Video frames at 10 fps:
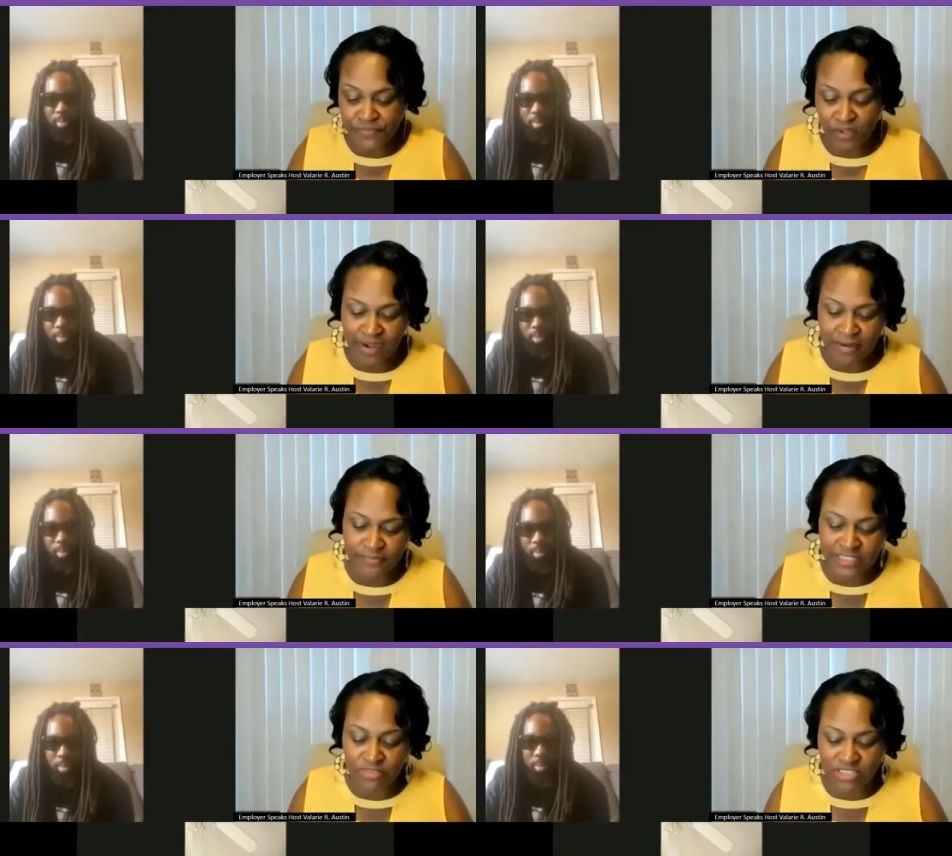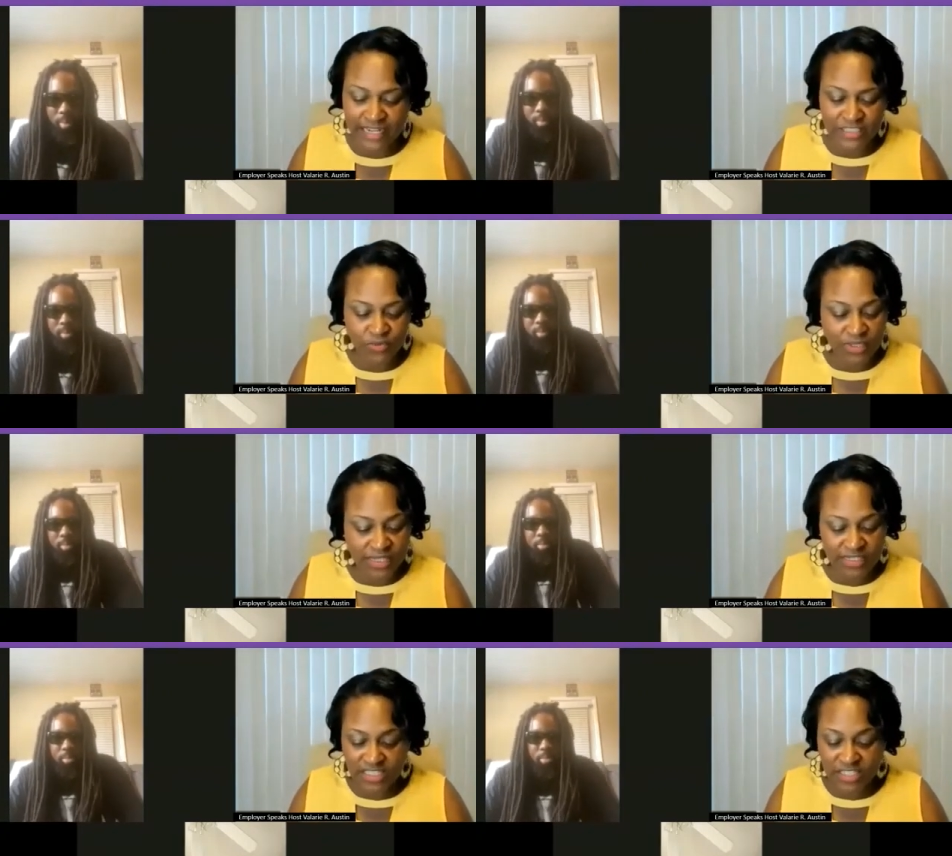Speaker 1: Okay. Some states
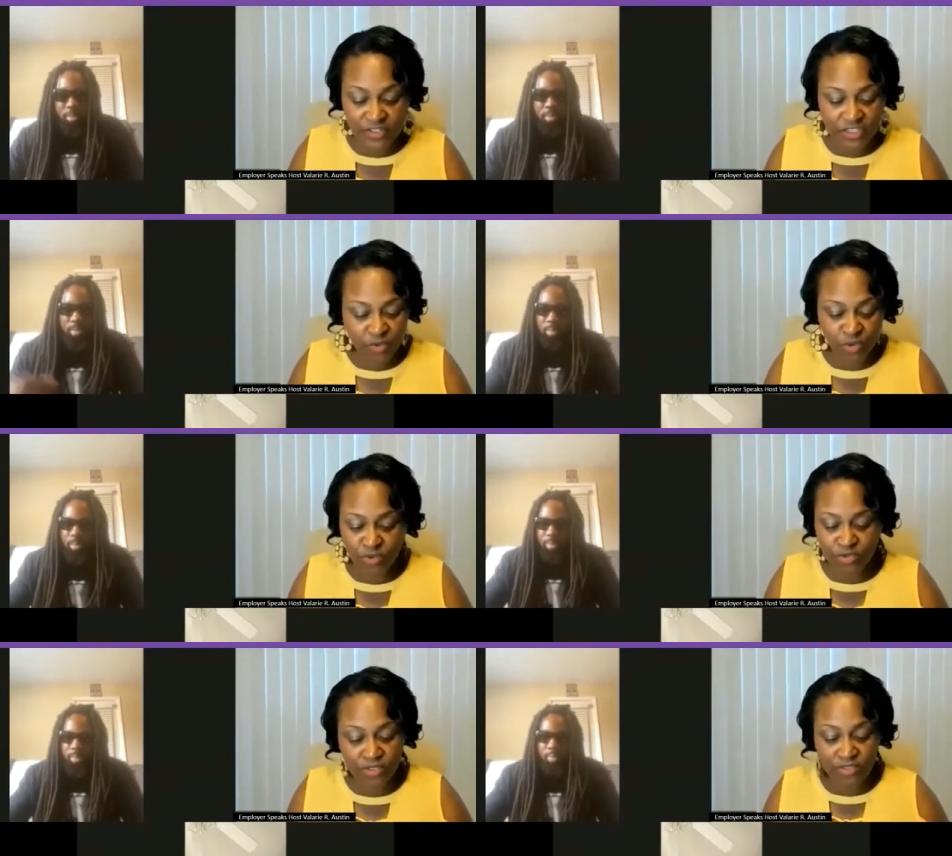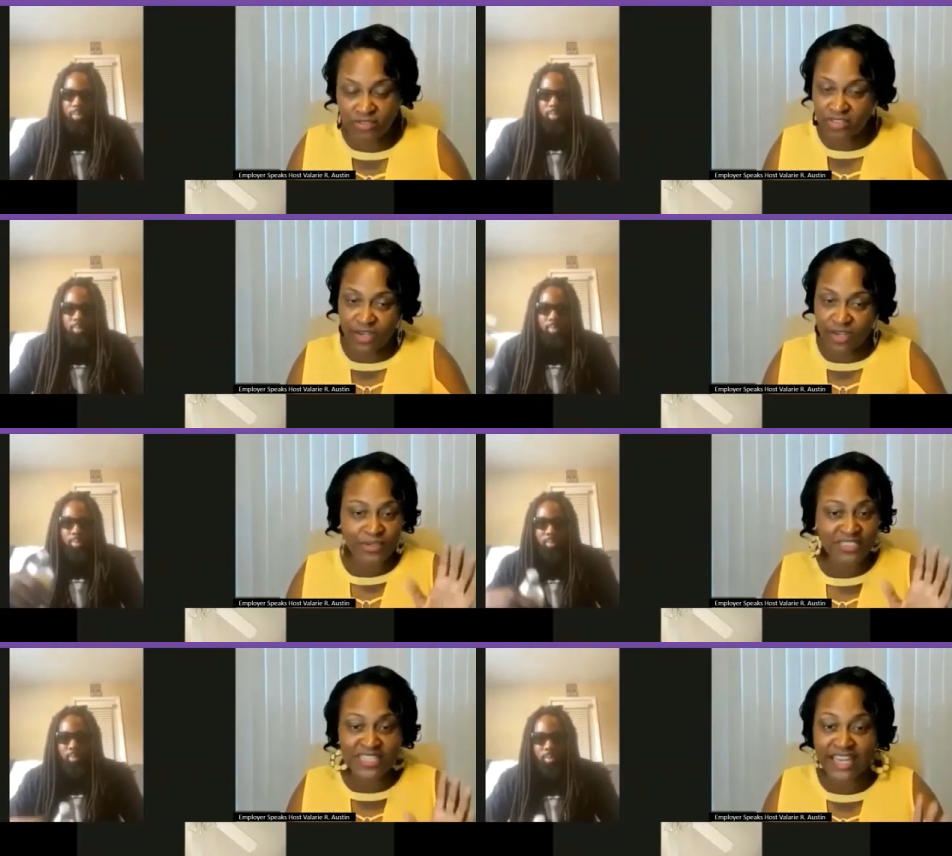release individuals, say
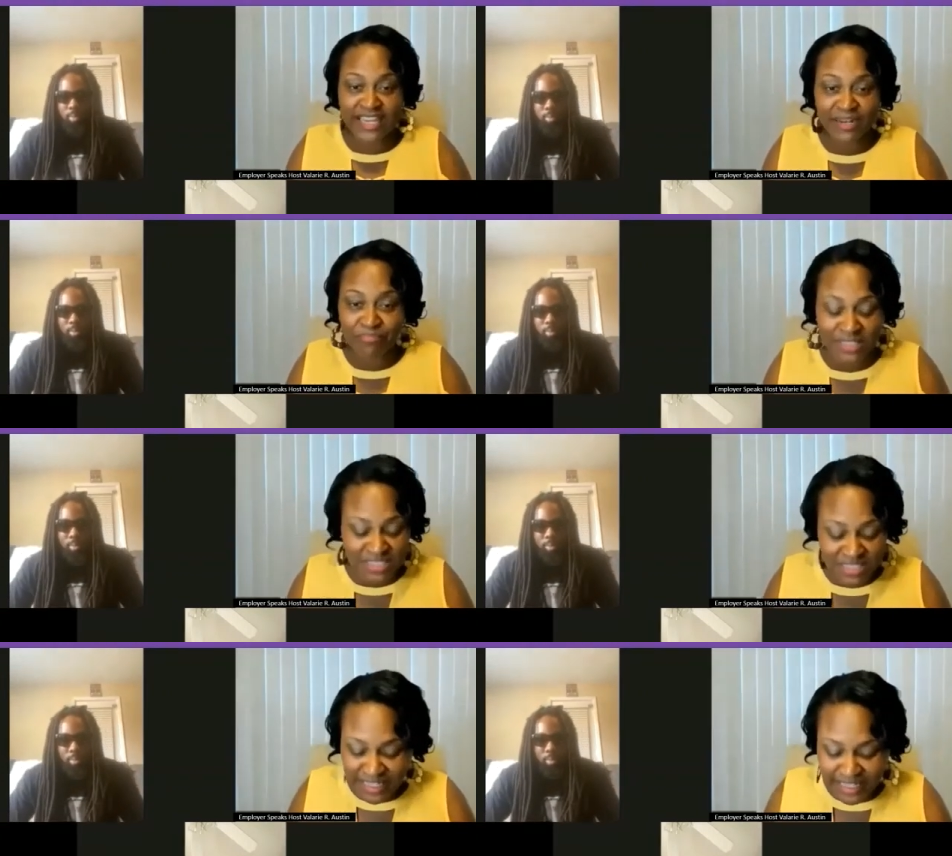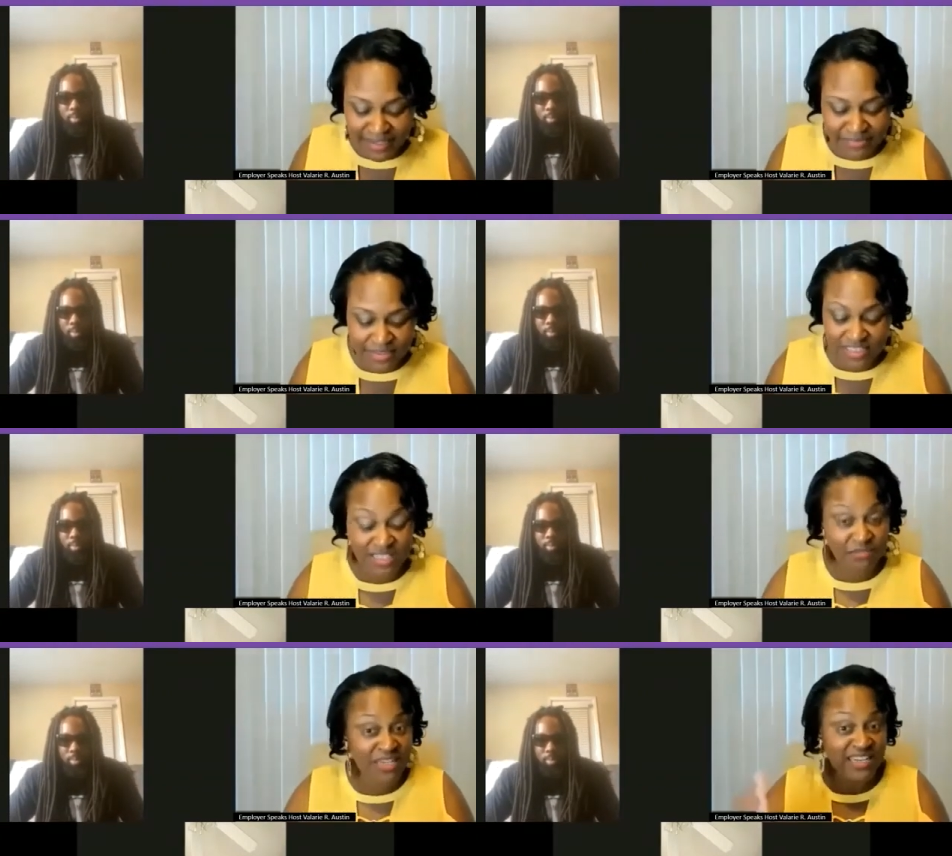with a ticket, bus ticket.
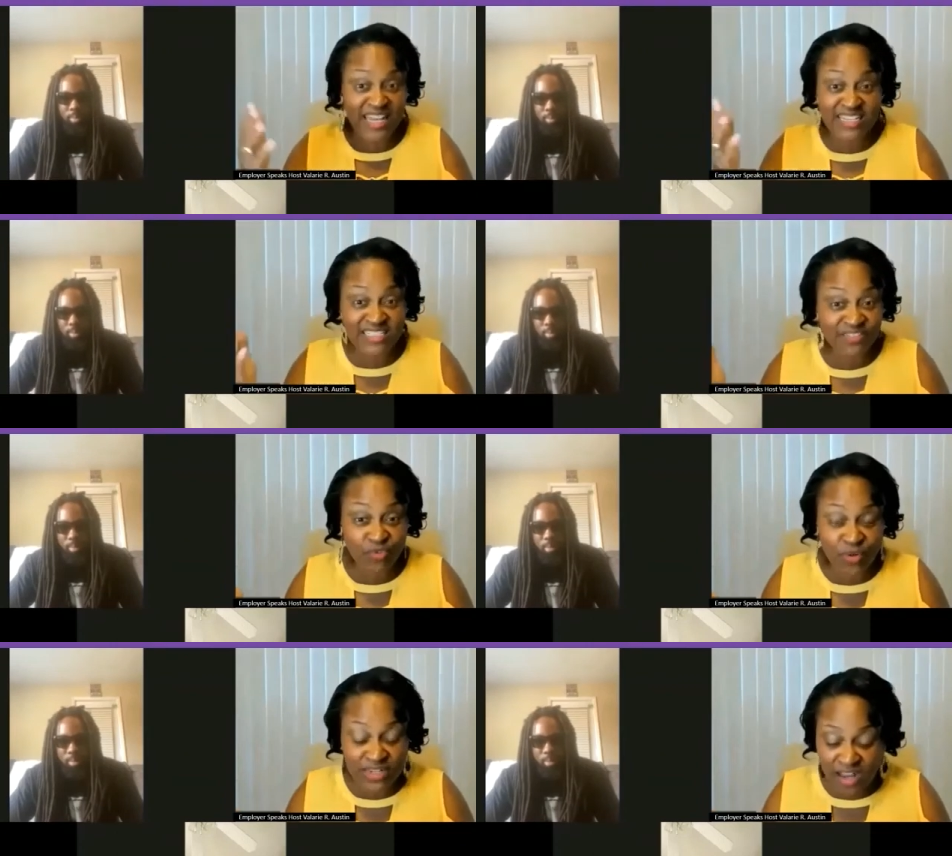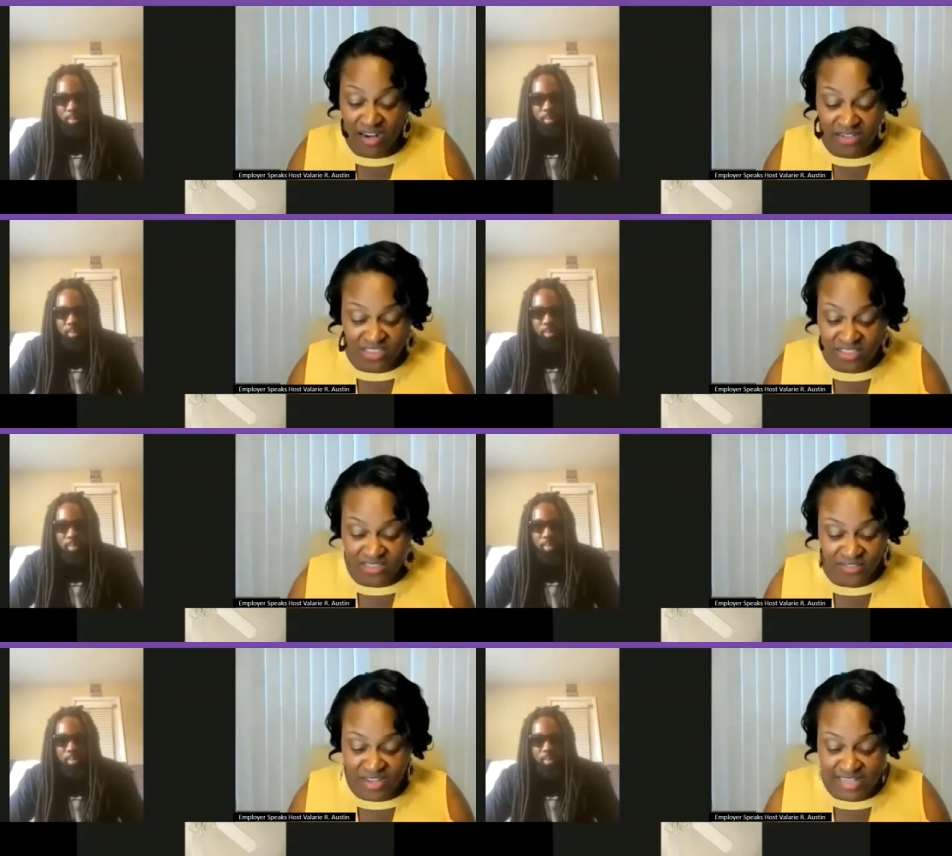Some get less than $40
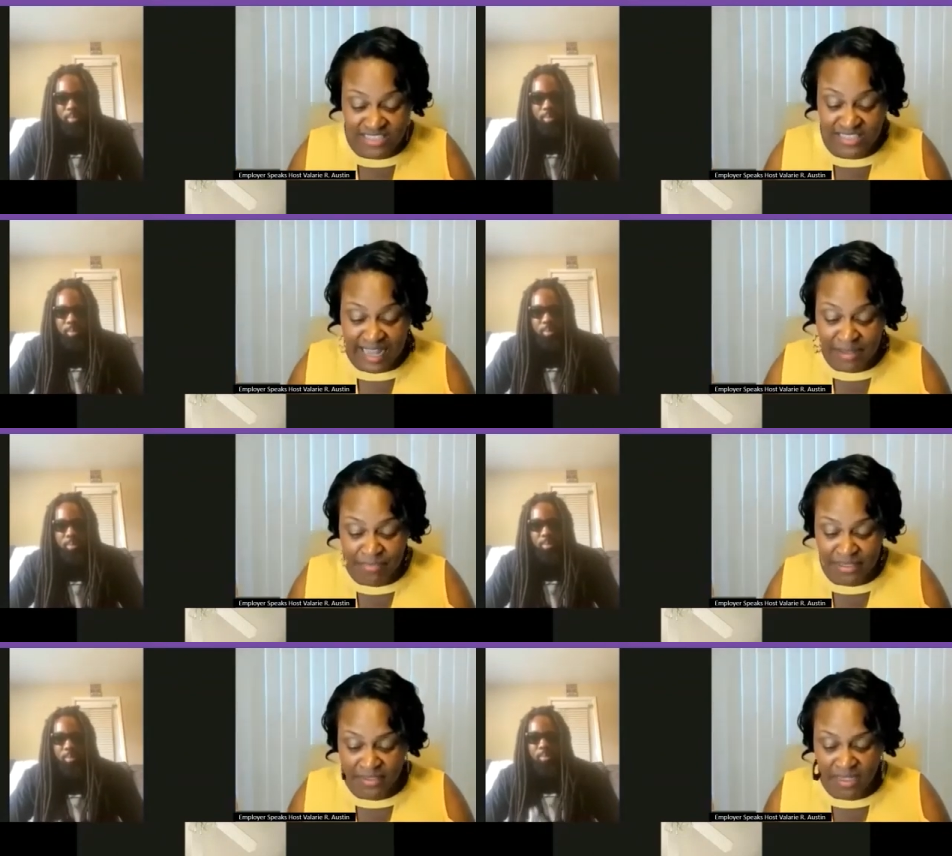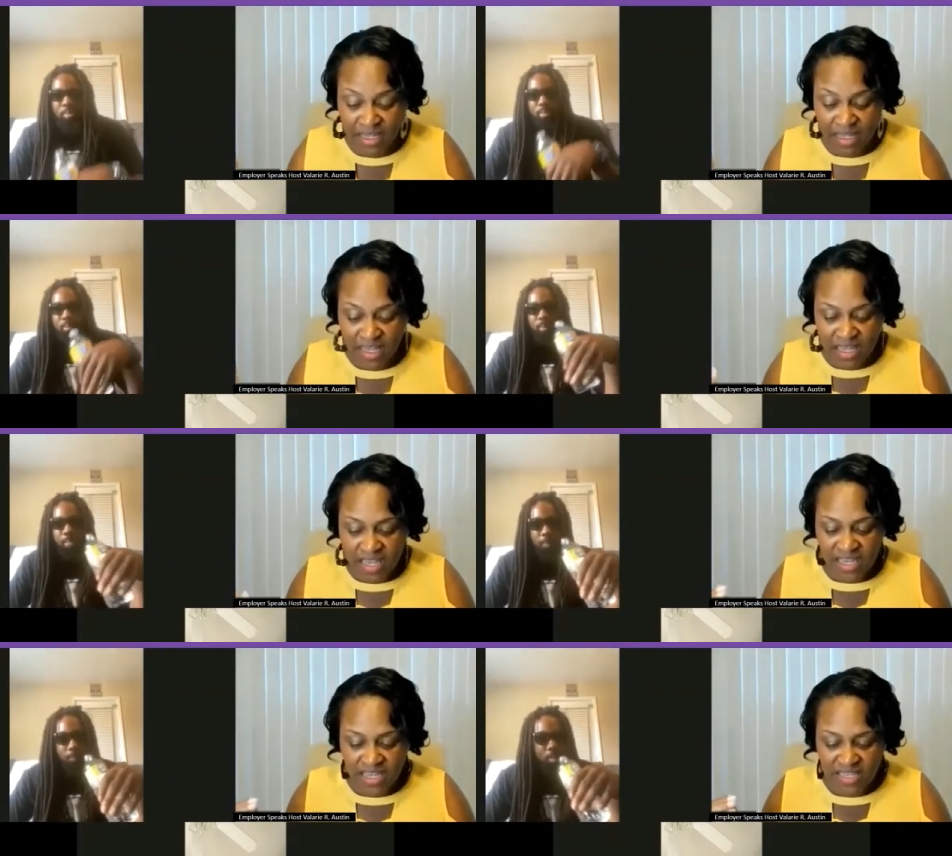as a stipend.
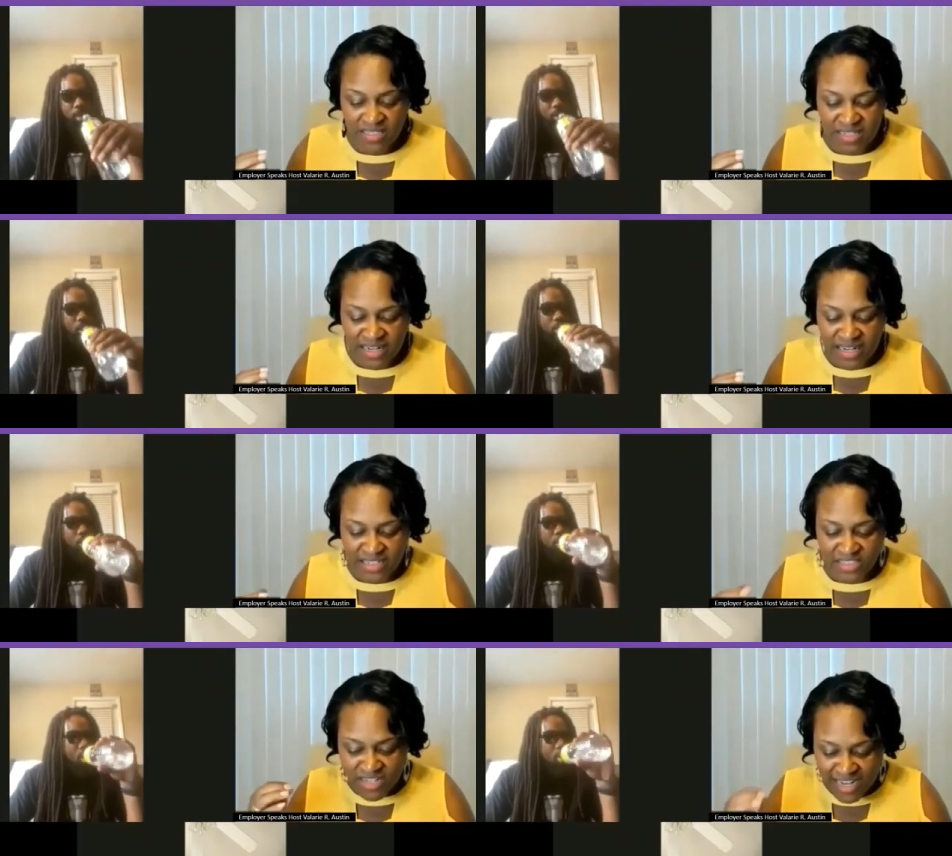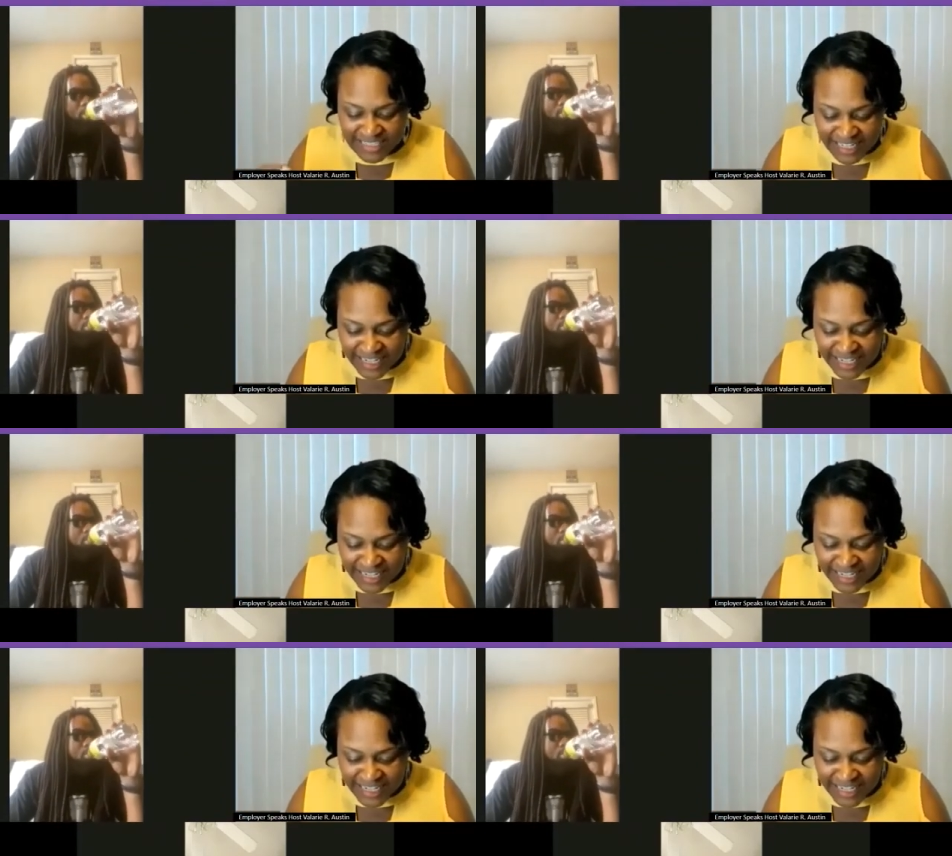Is a, nation, is a